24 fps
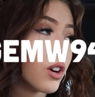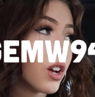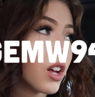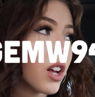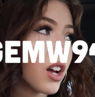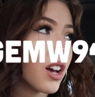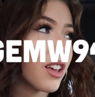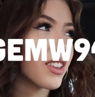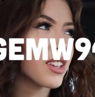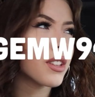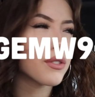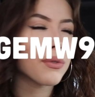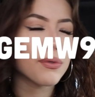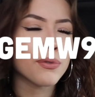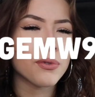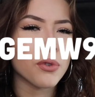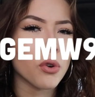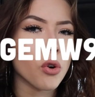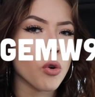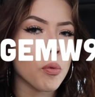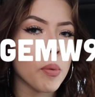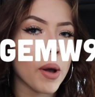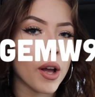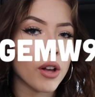I think it's
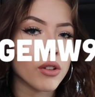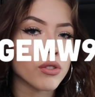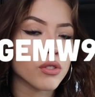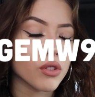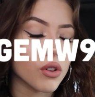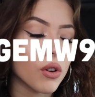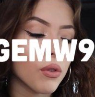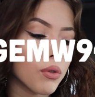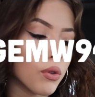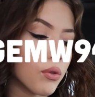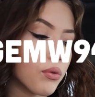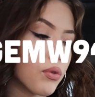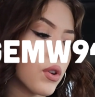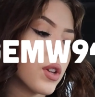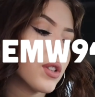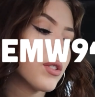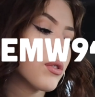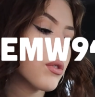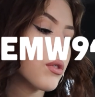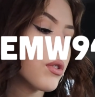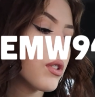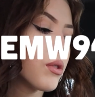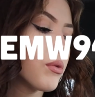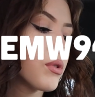£4 off your
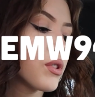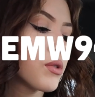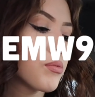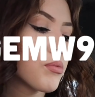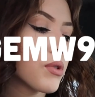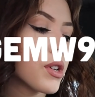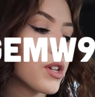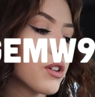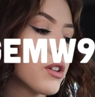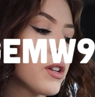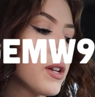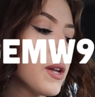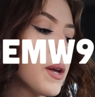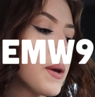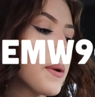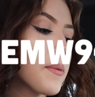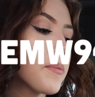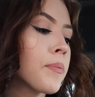first order, which is pretty good.